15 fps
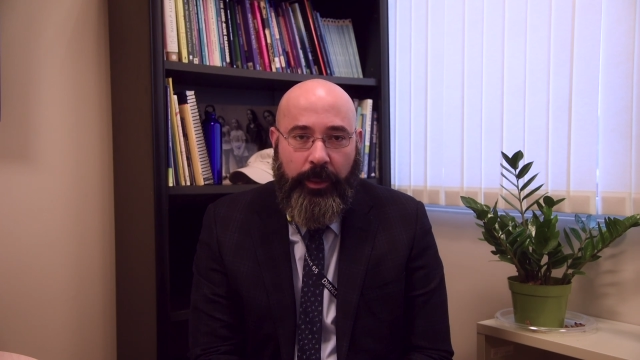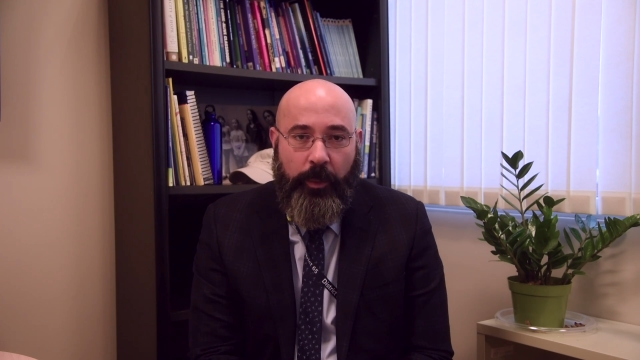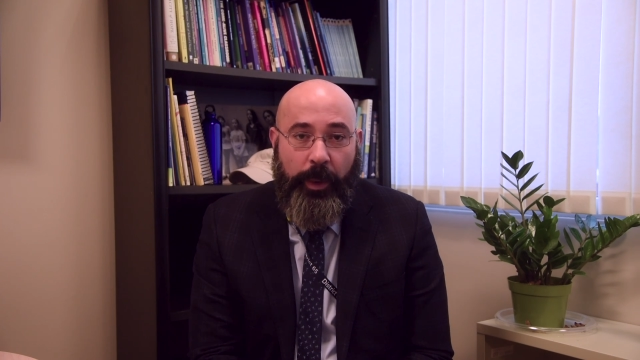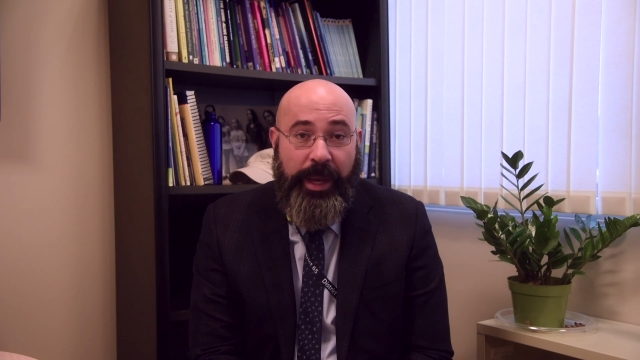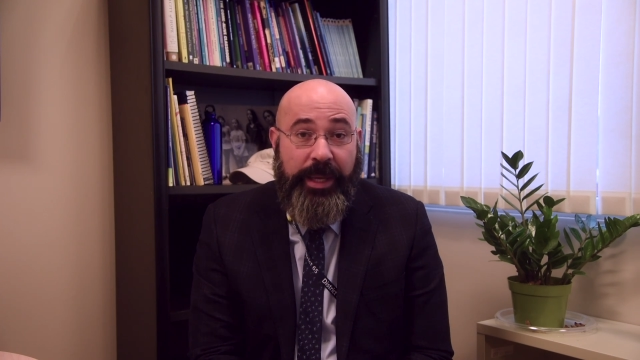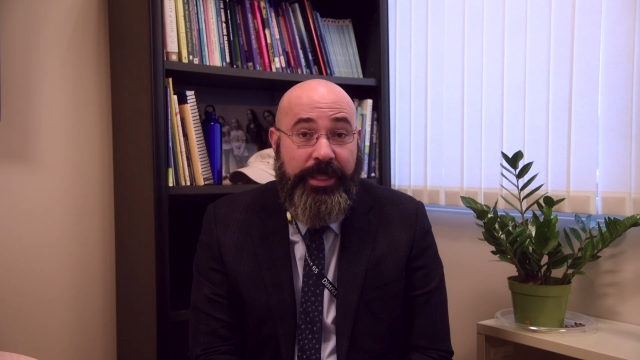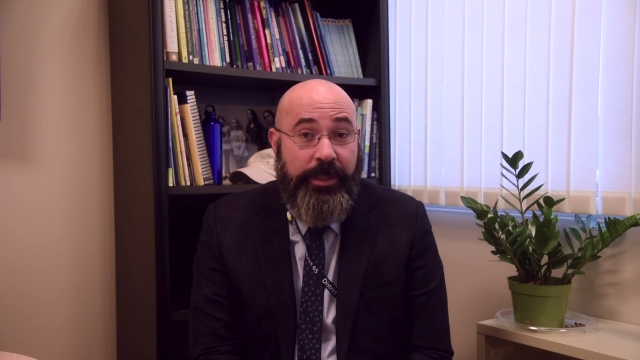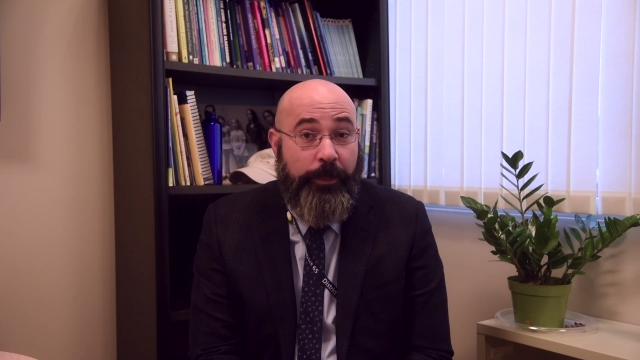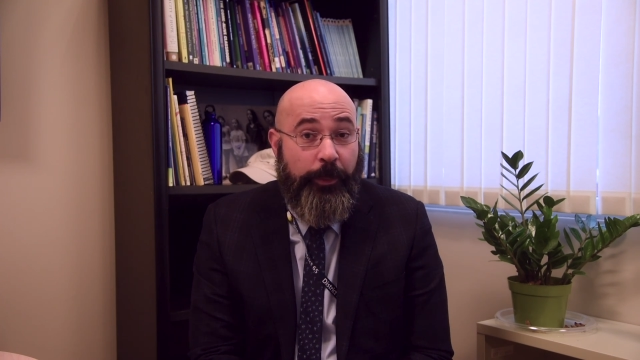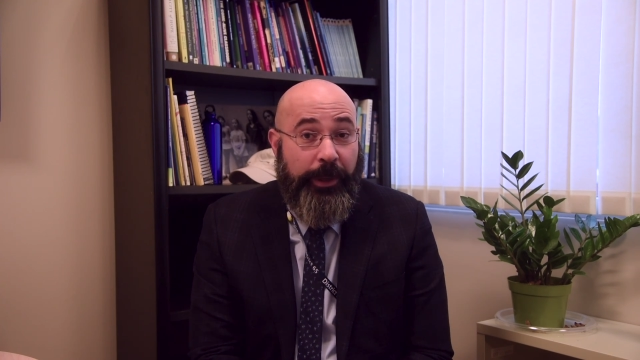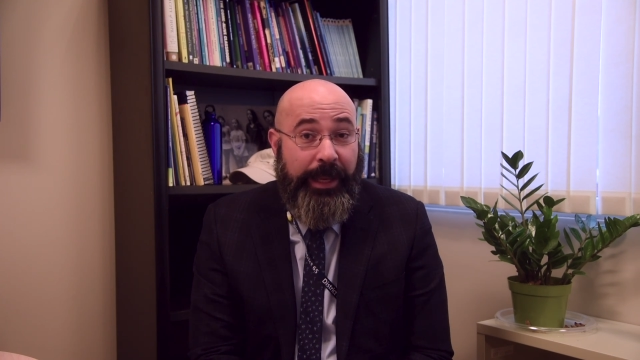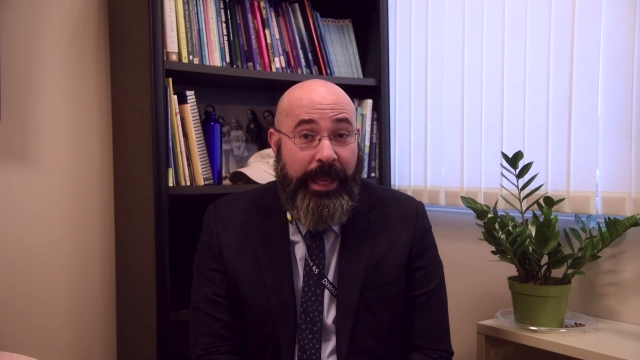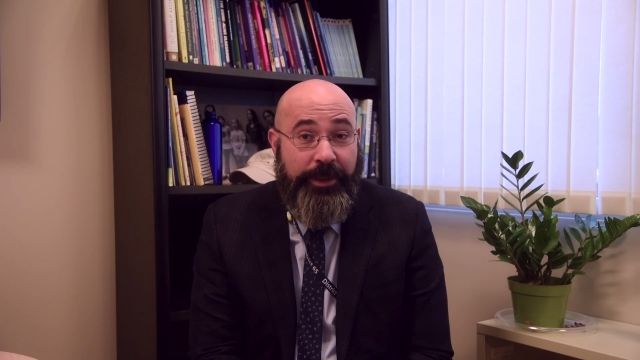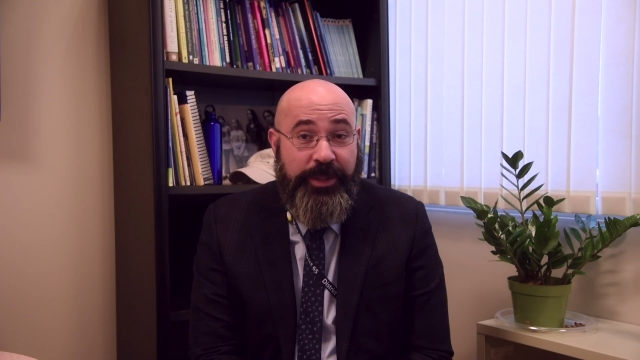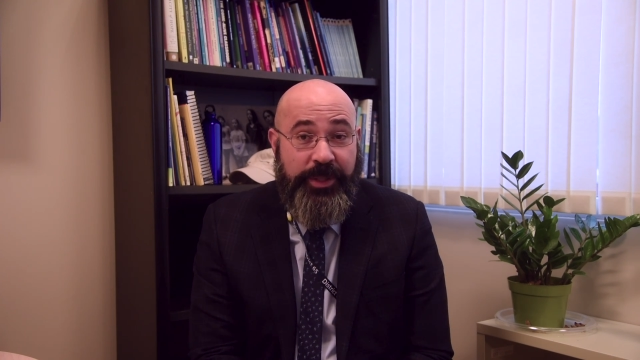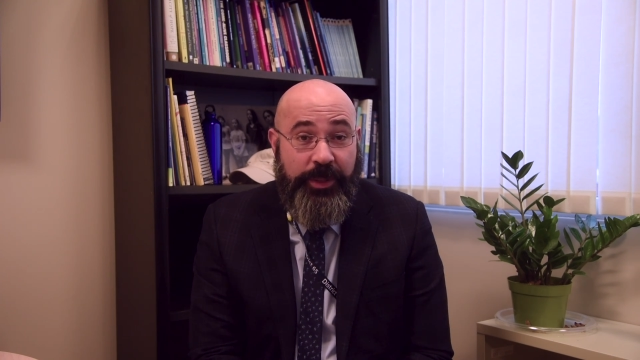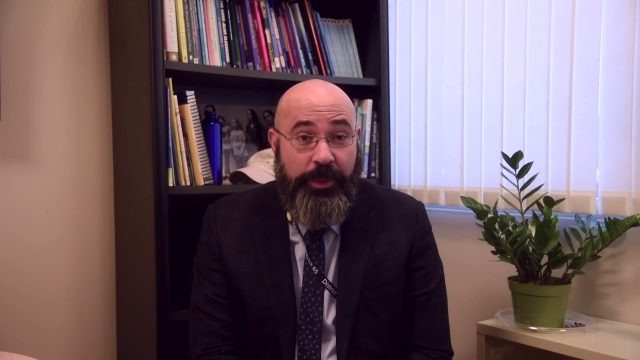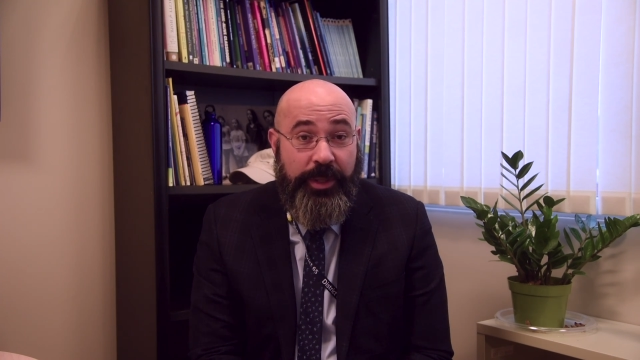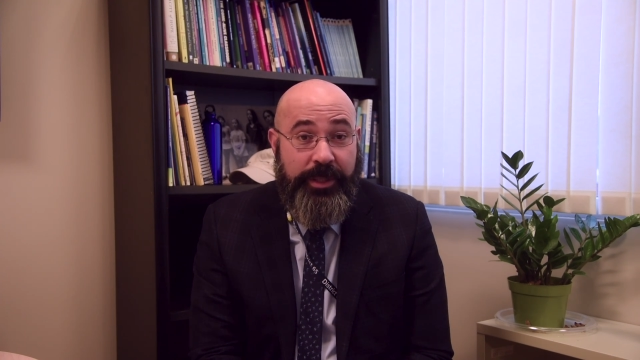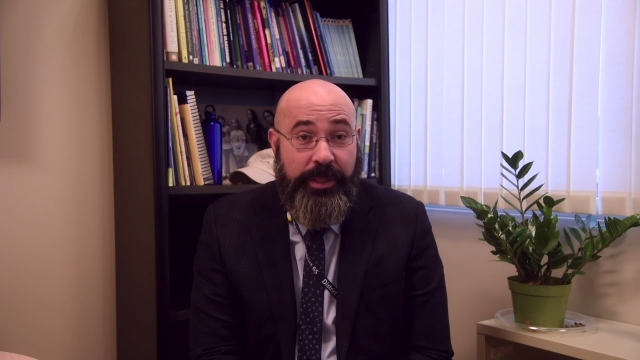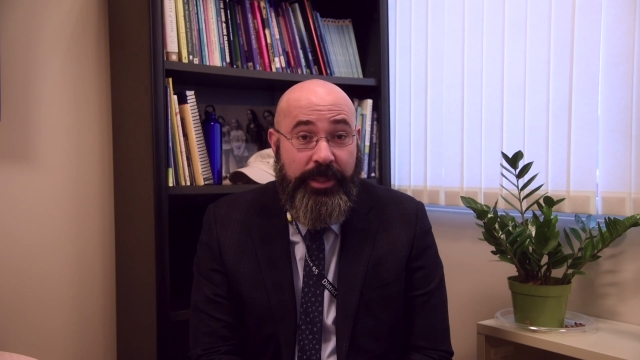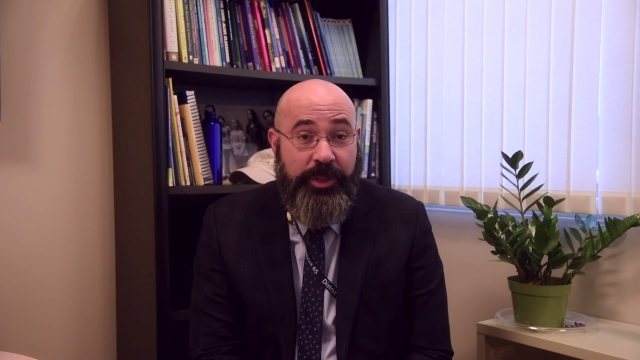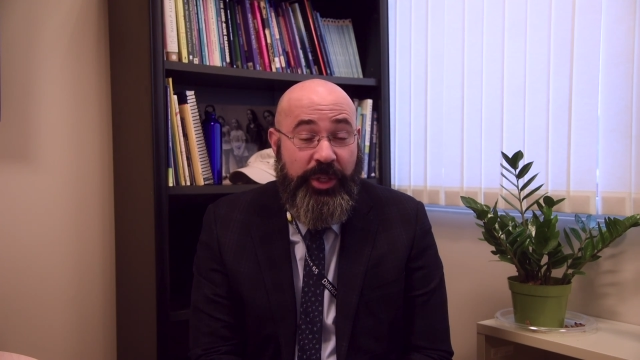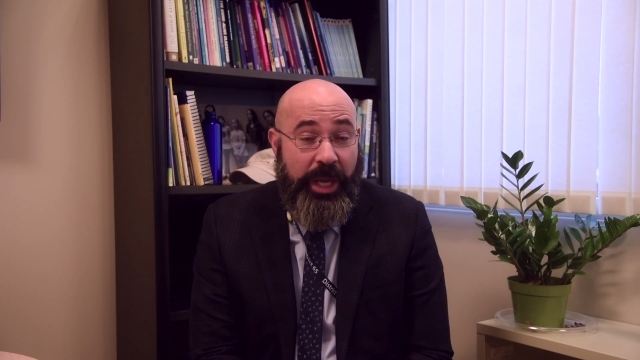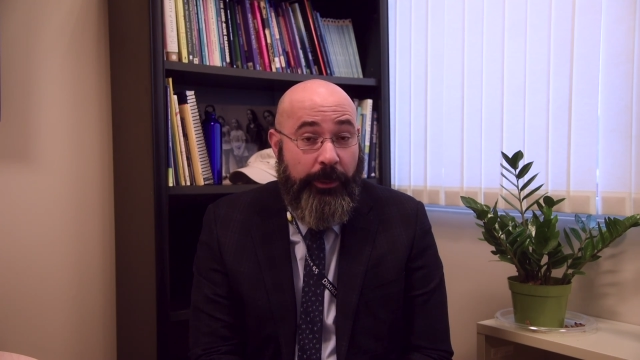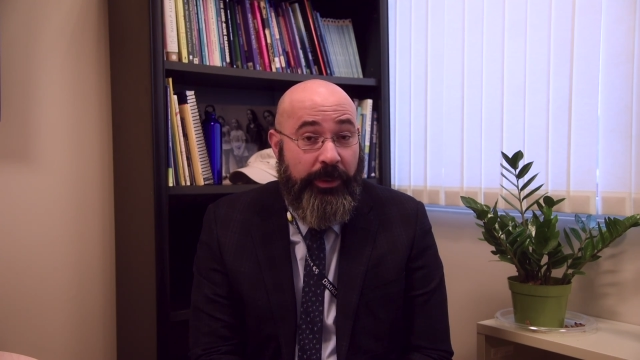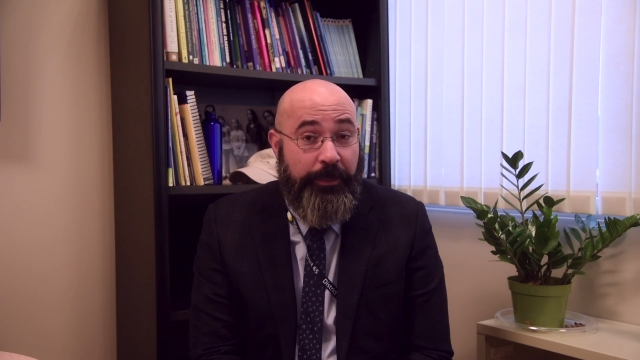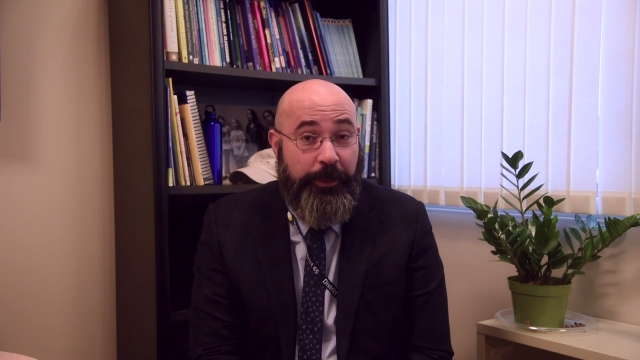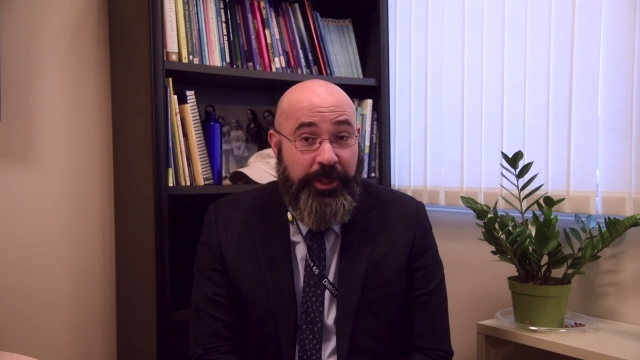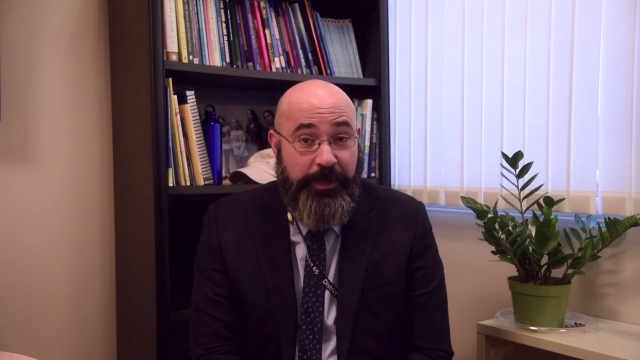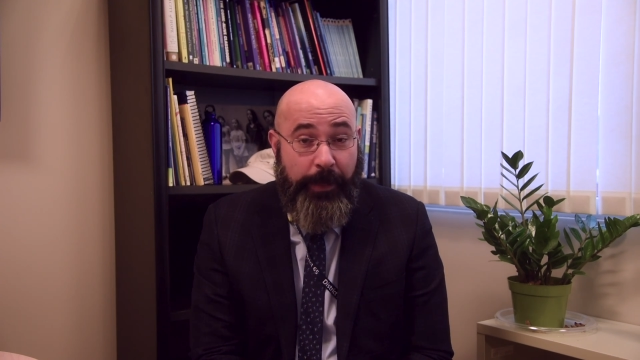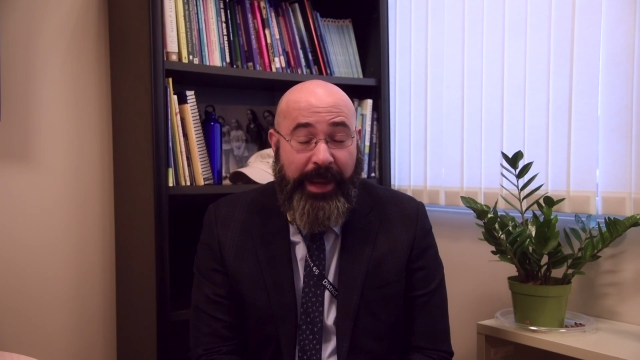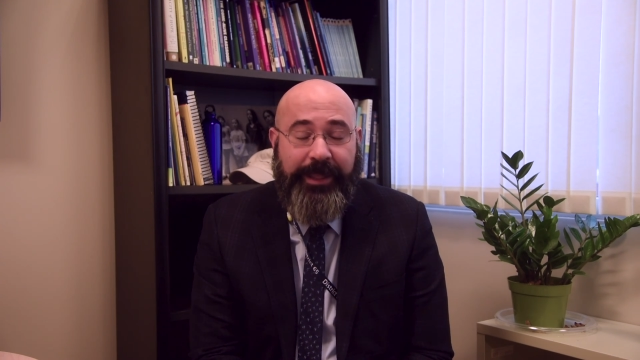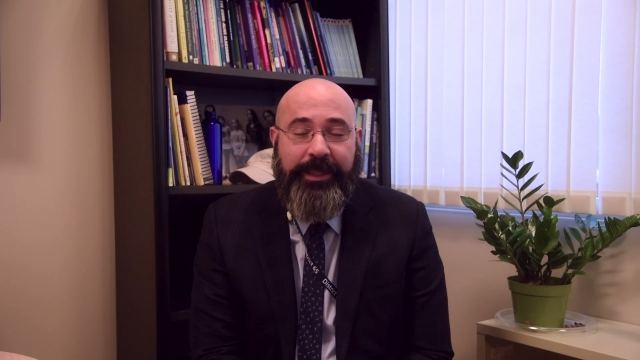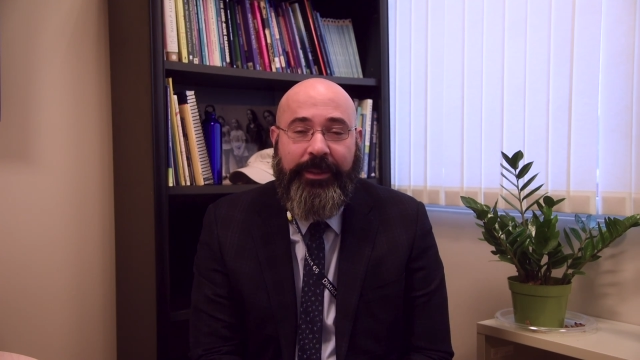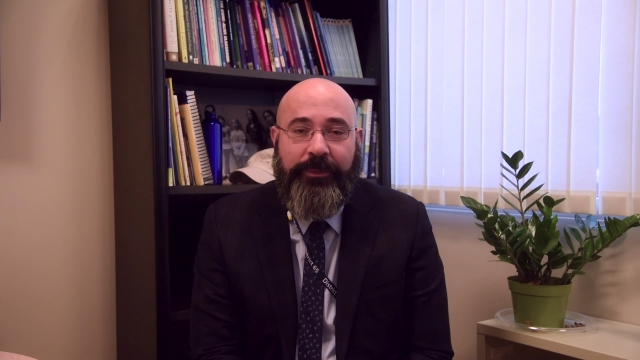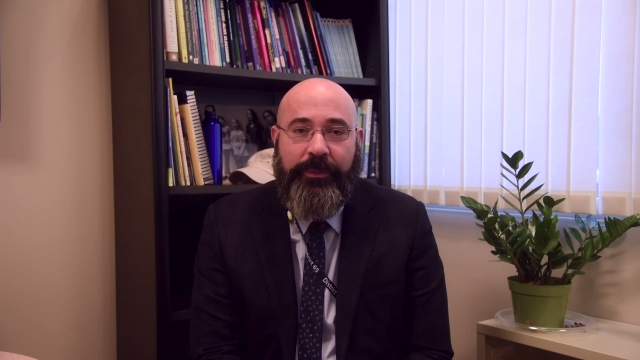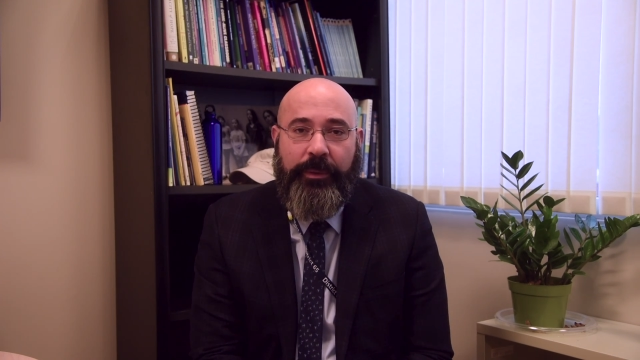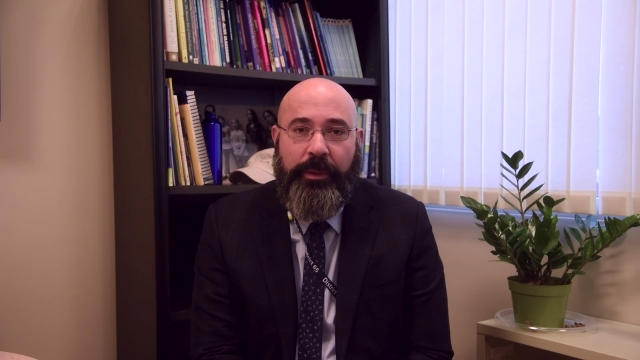ways to bring out students' genuine perspective,